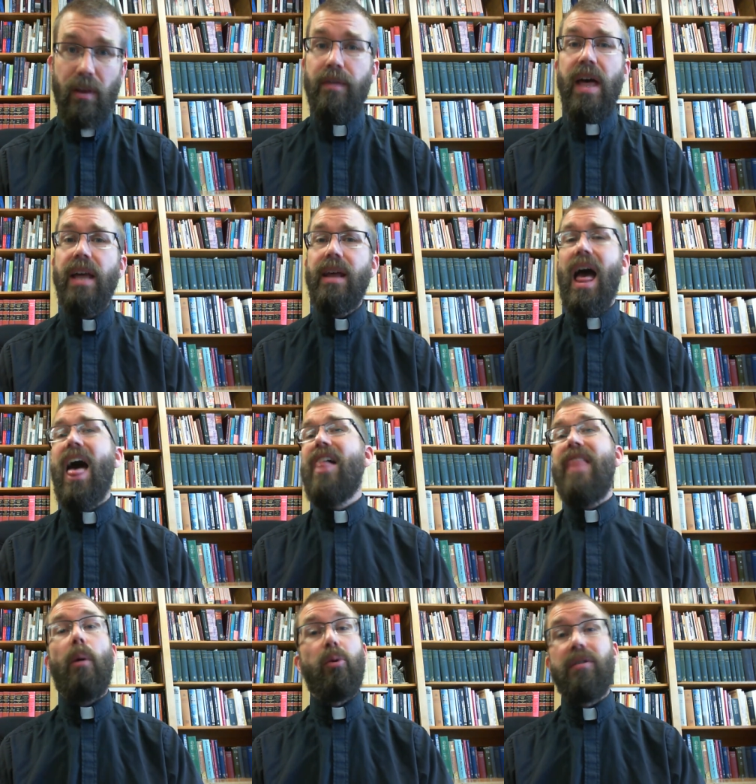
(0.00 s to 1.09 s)
then
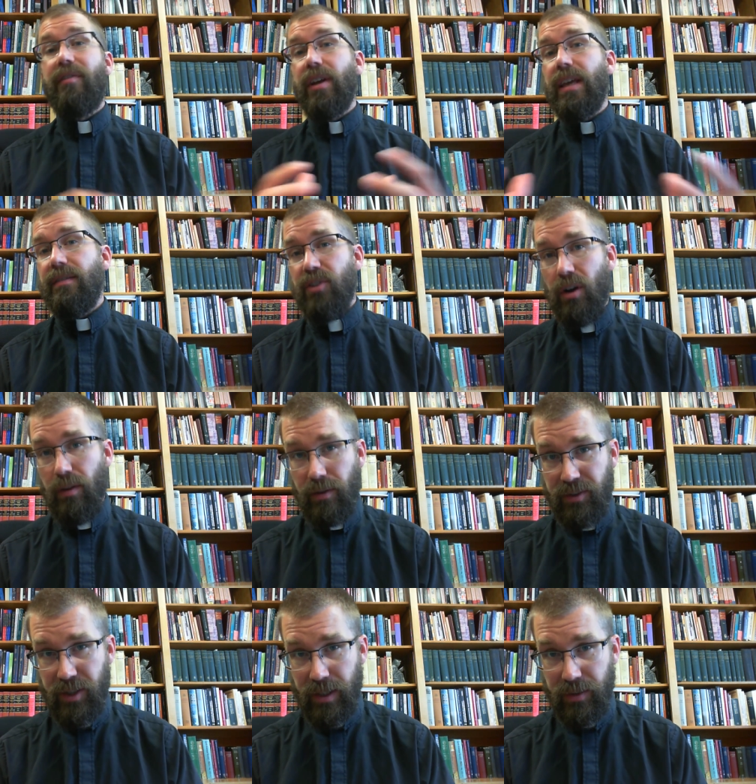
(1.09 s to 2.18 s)
that word forgives all their
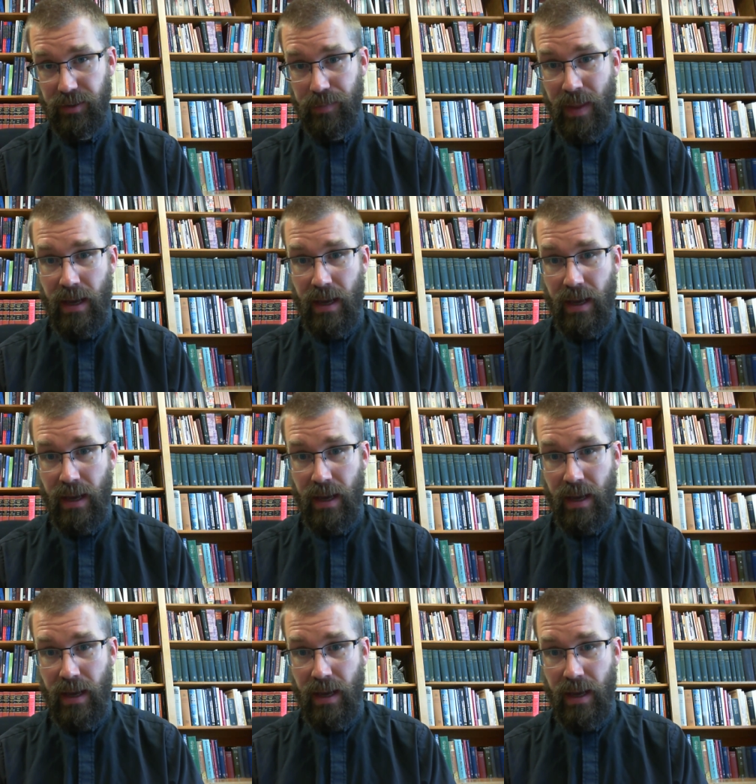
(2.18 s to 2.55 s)
sins.